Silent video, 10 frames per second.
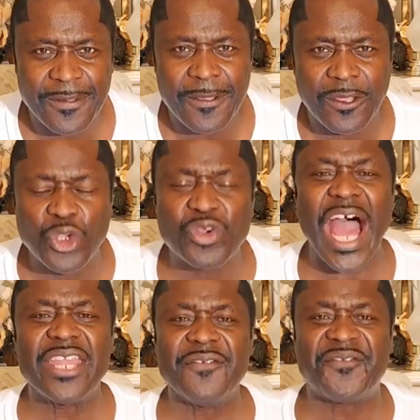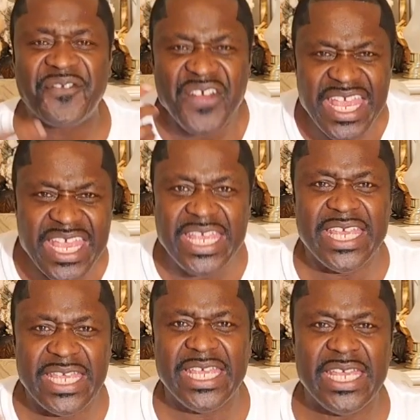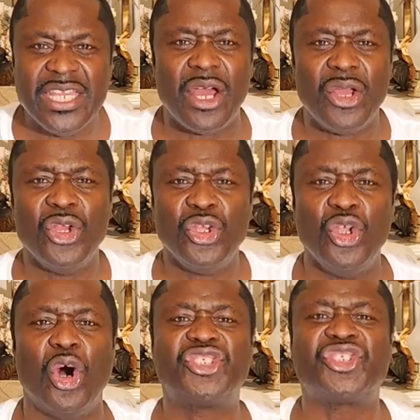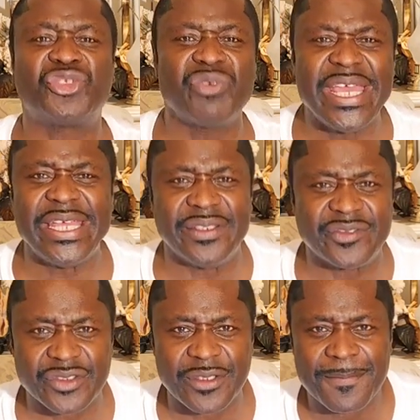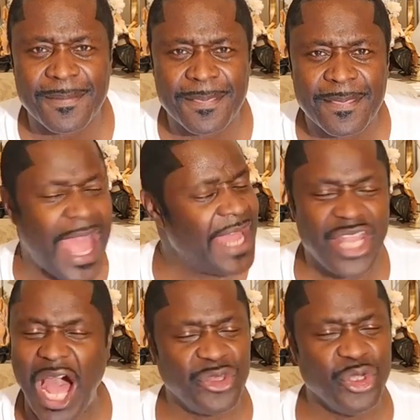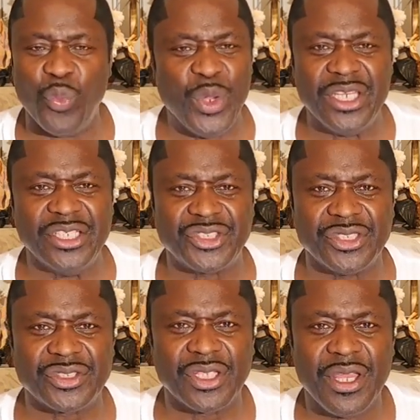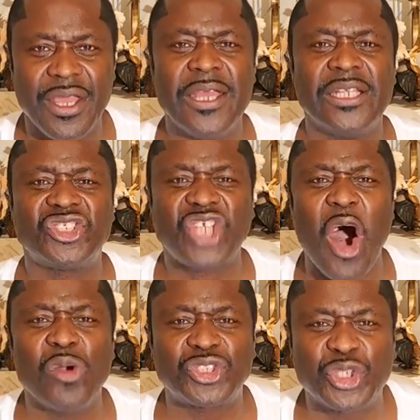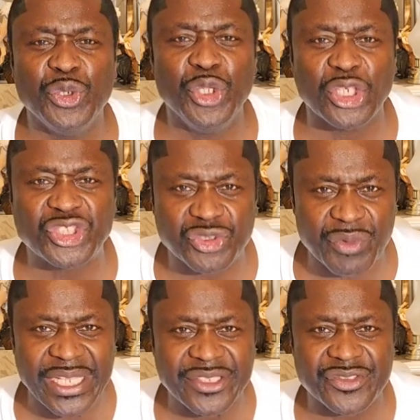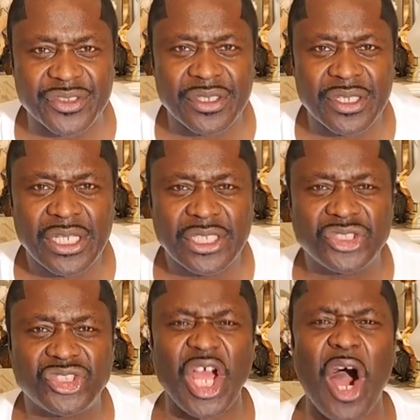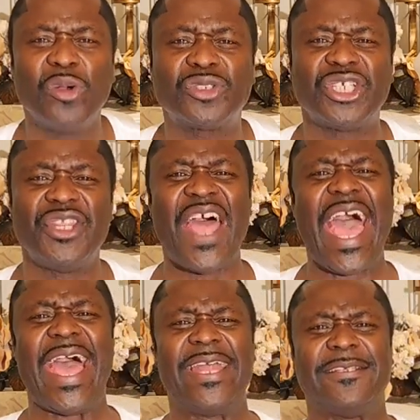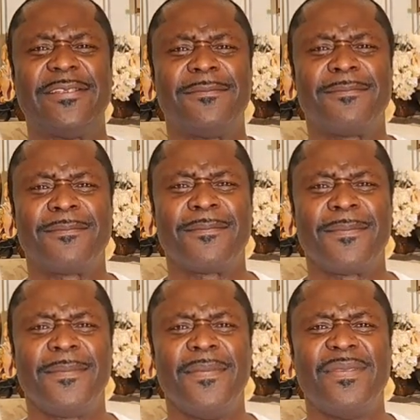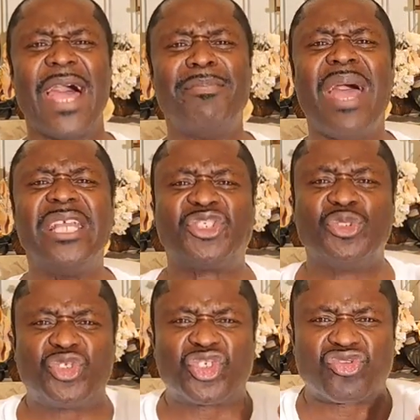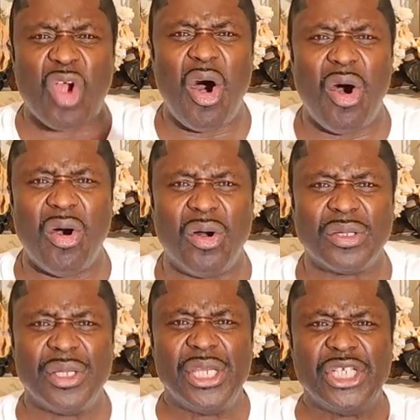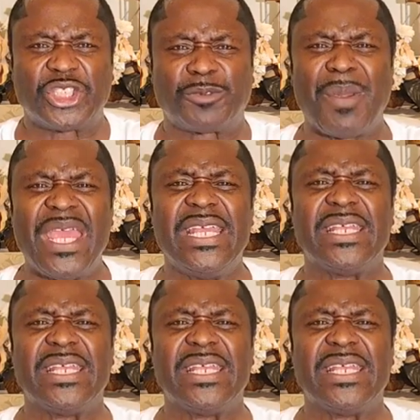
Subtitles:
You got to feed your strengths and not your weaknesses. Talk to your strengths. Talk to that makes you strong. Speak